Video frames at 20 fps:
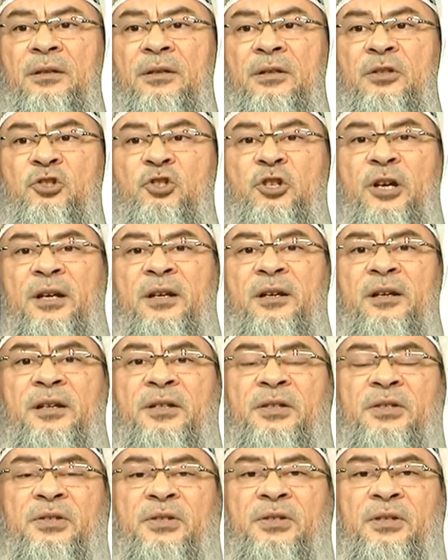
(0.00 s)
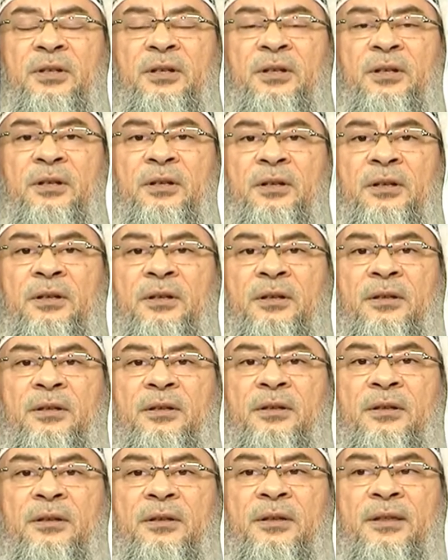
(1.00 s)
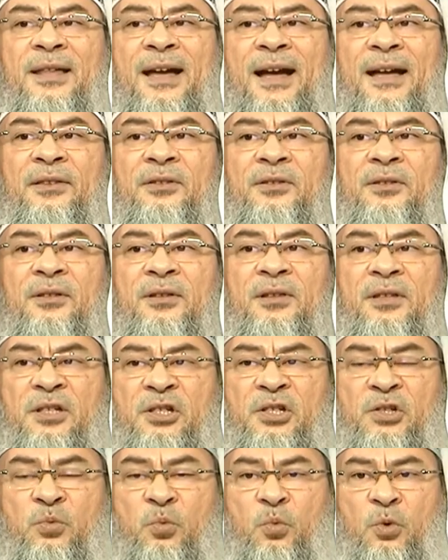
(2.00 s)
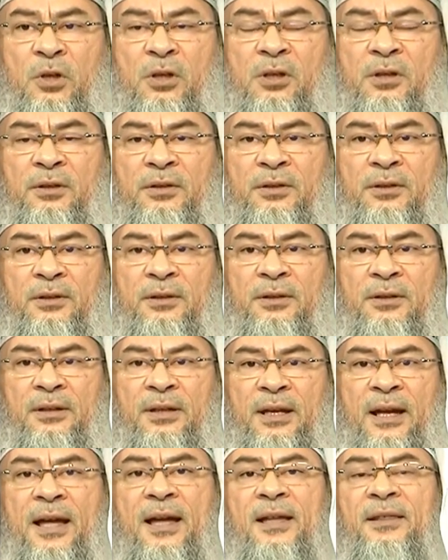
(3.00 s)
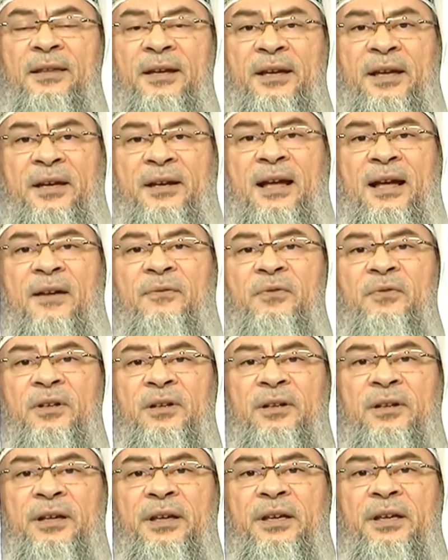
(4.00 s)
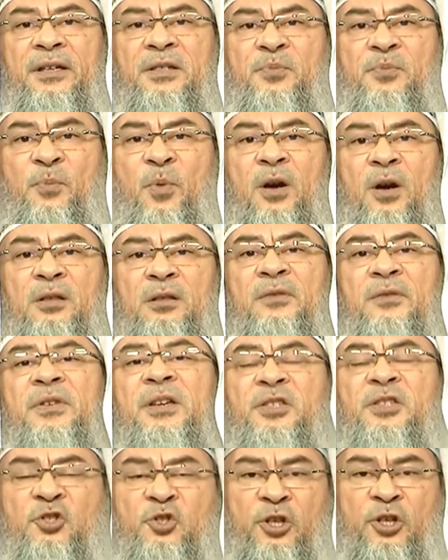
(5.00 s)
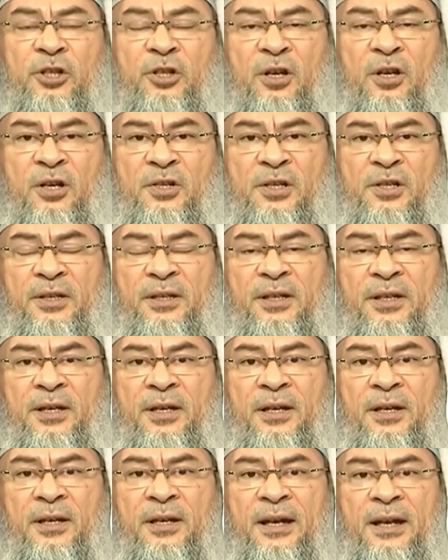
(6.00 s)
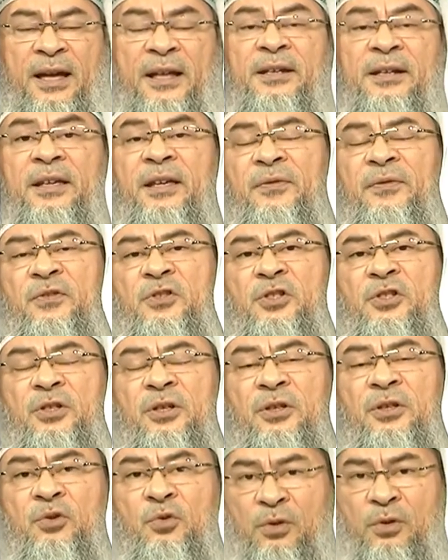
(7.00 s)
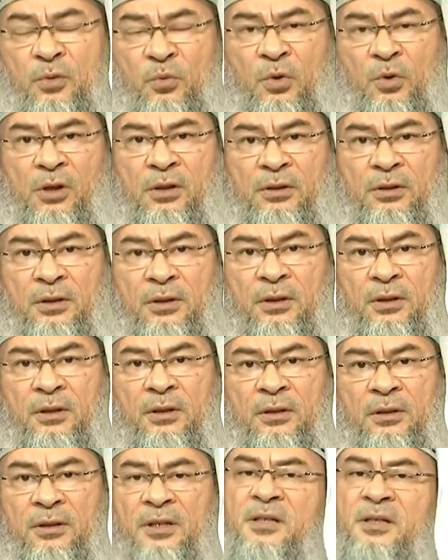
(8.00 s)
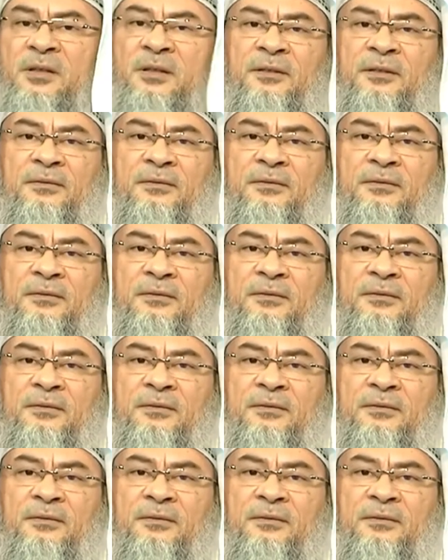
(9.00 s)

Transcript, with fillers: generous that this world and the hereafter is part of his generosity and gifts to the world. This